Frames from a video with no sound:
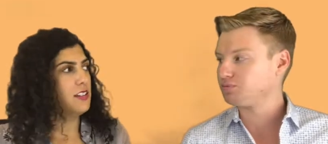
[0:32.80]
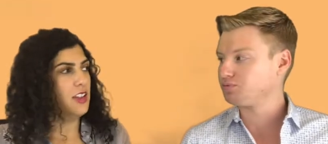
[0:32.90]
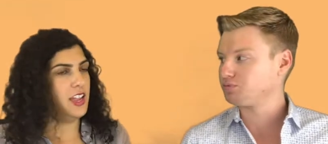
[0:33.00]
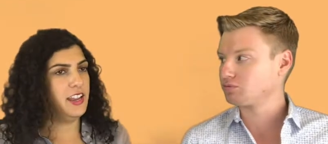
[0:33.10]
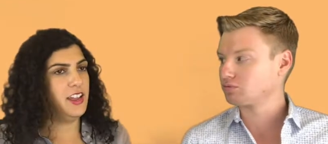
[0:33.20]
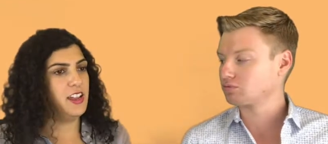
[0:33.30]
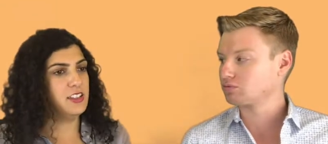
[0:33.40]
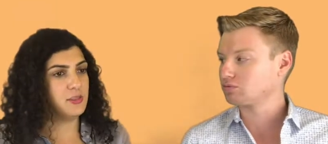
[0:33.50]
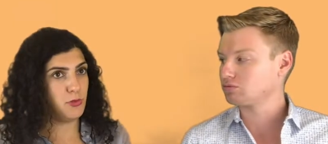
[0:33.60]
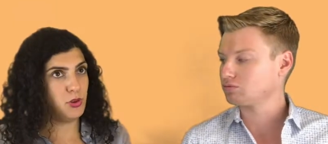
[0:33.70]
Speaker 1: And
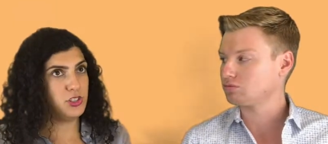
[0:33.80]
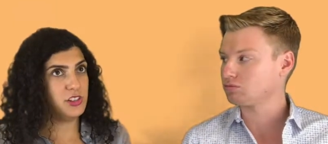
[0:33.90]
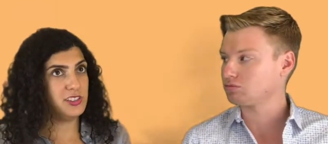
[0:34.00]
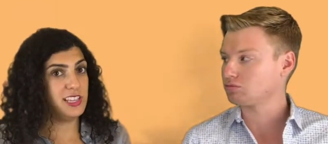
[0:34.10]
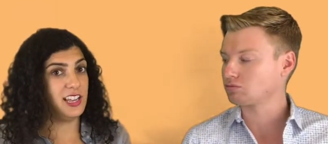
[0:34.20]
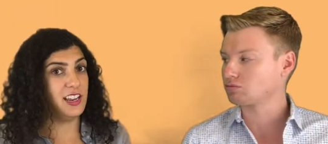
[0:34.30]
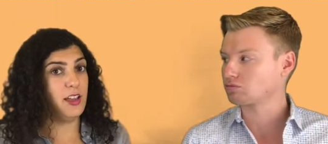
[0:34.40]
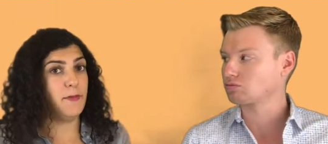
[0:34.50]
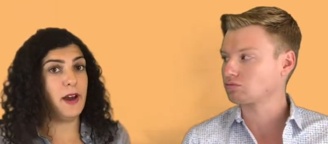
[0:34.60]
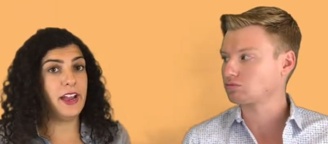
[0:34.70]
it's important to
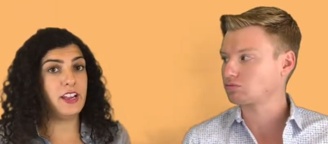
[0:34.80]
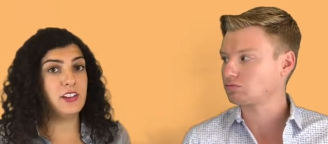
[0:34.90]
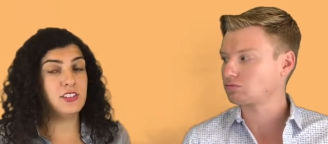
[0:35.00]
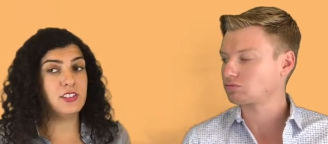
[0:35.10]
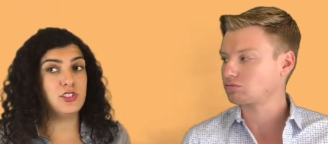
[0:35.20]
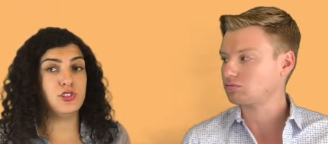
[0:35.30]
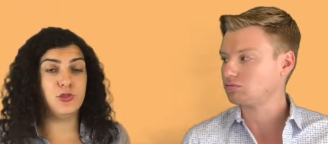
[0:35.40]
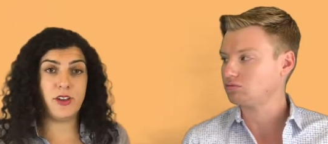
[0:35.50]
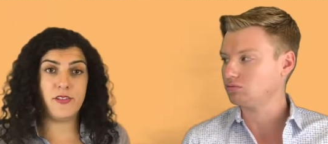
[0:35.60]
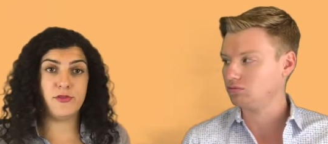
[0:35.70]
understand buyers
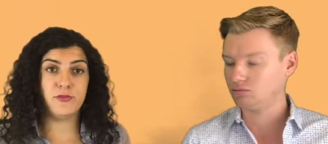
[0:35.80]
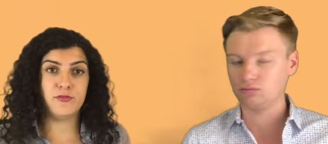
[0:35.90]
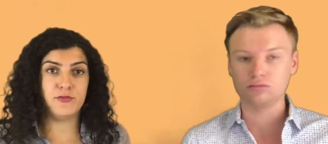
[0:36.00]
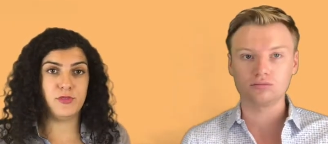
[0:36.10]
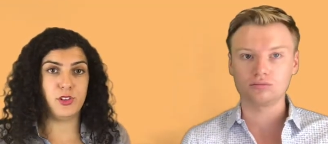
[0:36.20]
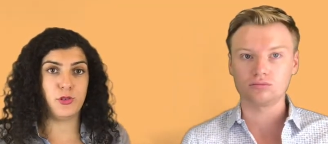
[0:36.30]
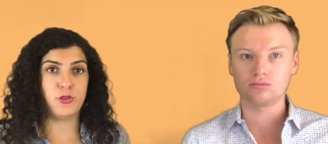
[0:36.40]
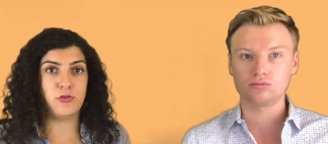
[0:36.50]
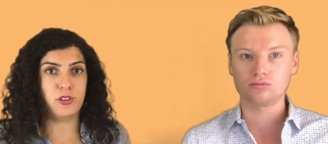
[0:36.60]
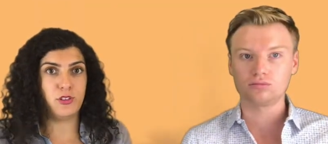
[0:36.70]
do have, you know,
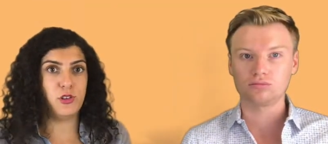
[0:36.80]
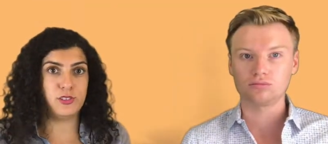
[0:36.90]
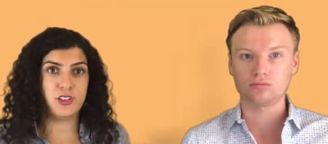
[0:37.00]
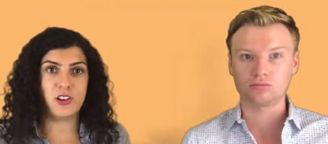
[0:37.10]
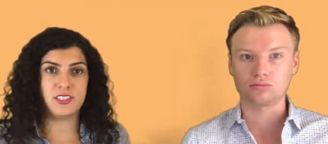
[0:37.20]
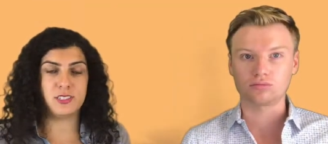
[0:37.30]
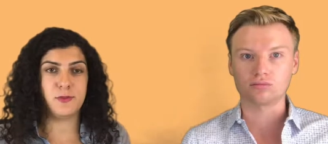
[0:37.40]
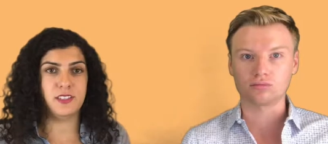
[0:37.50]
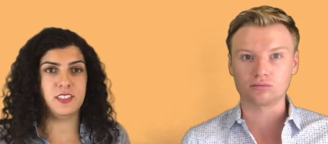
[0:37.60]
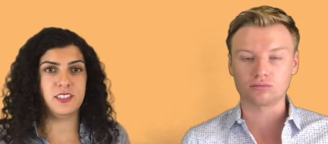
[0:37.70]
closing cost
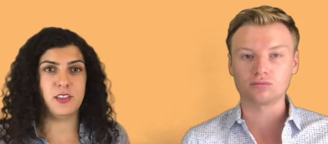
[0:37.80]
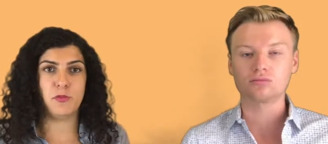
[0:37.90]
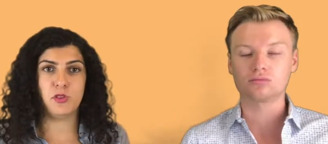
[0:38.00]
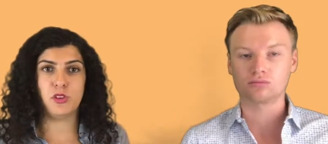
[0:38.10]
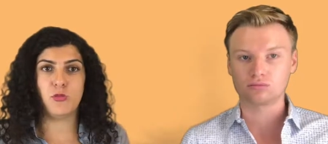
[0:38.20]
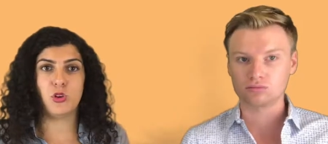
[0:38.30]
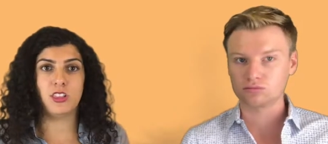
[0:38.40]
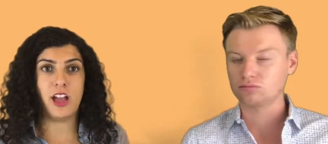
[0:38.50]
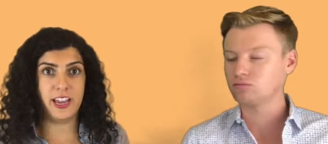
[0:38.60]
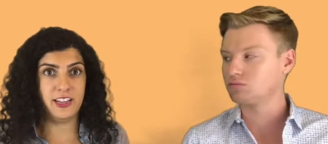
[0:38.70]
expenses, typically more
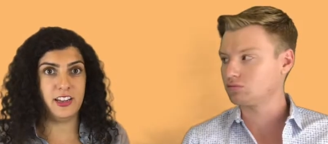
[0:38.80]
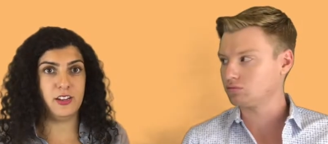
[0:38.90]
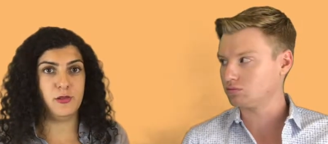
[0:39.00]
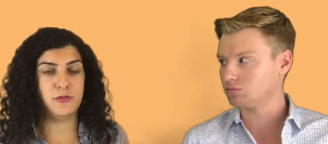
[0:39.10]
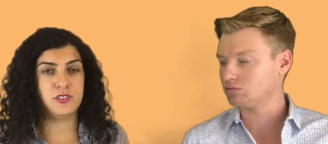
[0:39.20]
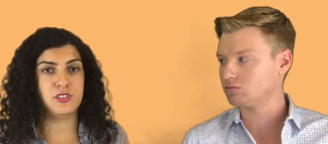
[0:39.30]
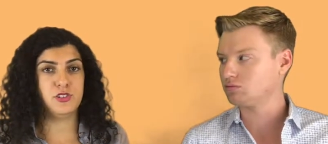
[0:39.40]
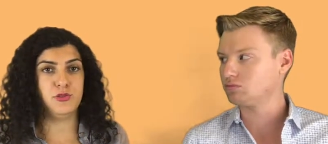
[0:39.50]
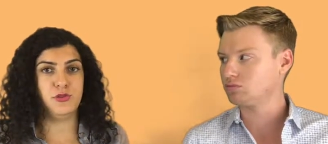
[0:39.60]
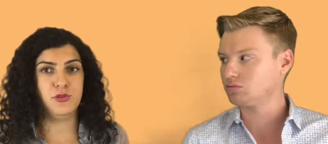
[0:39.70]
line items
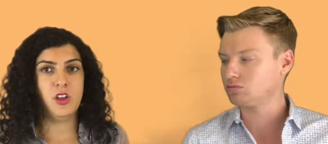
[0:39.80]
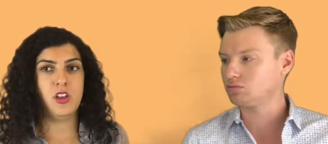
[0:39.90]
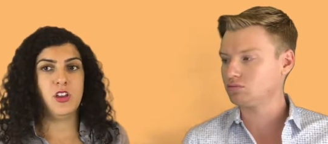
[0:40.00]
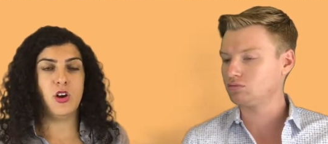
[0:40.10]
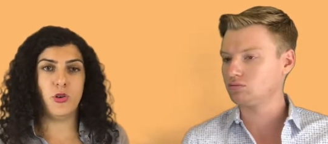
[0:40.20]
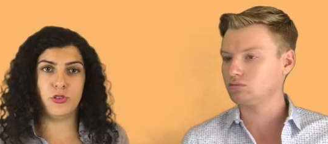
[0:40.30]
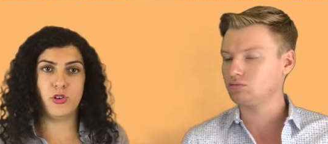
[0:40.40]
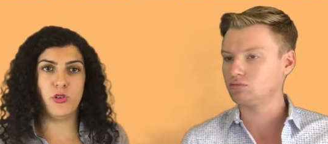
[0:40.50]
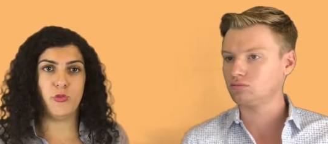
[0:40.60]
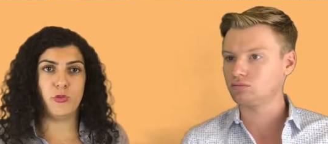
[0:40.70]
to own the
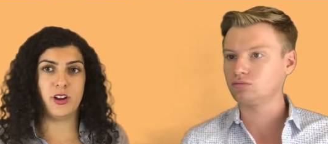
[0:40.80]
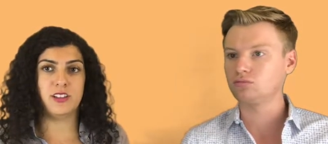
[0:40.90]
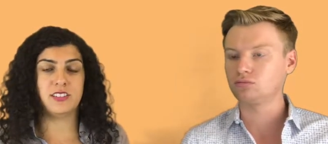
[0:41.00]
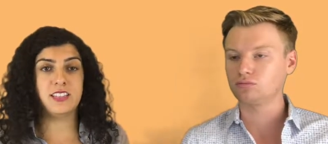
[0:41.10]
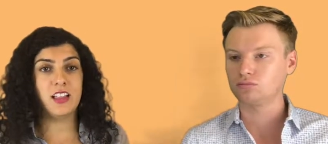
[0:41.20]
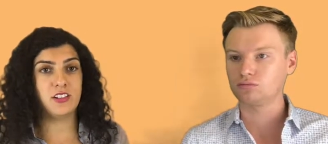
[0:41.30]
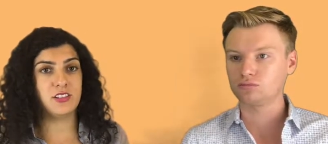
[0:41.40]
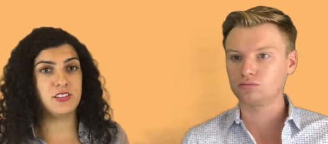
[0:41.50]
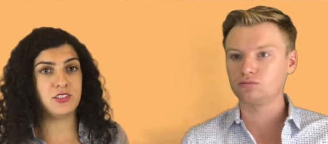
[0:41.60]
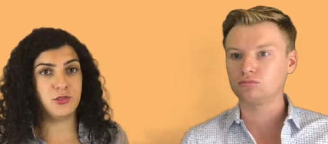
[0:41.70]
home, whereas
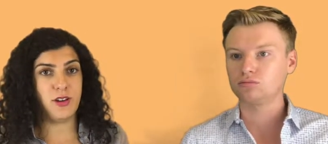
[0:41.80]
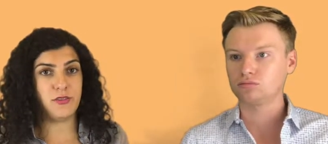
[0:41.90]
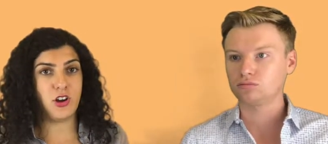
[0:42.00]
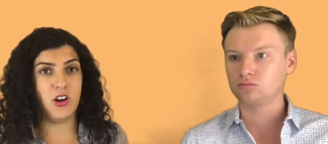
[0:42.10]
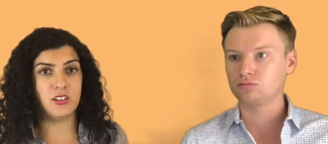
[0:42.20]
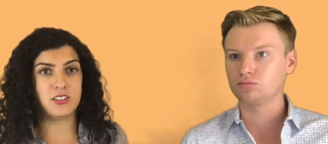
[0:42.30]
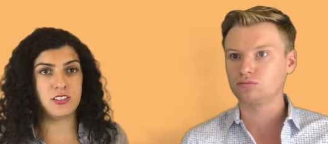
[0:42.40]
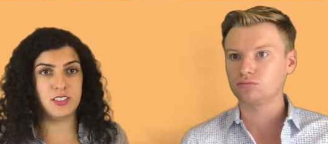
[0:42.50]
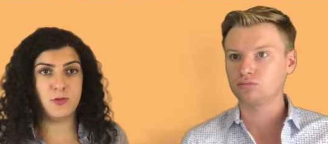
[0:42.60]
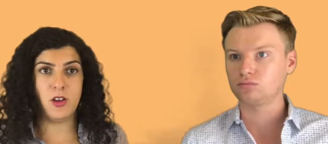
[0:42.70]
sellers do have
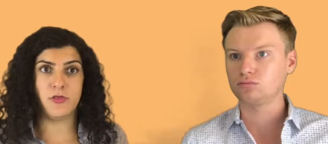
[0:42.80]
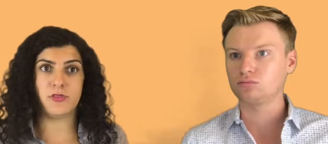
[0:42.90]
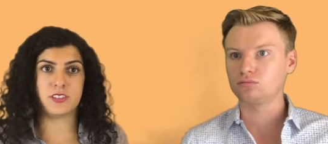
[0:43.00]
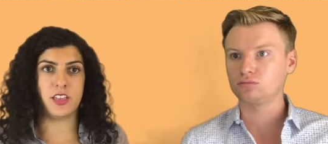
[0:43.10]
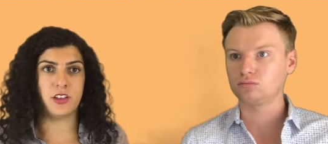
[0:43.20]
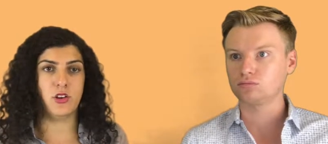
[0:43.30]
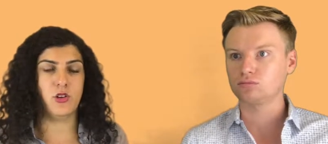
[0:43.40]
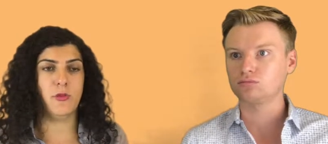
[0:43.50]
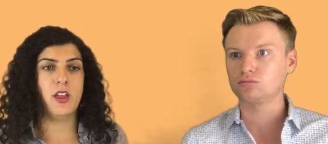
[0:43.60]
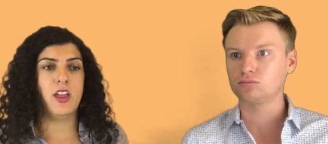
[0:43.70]
costs as well for selling a home.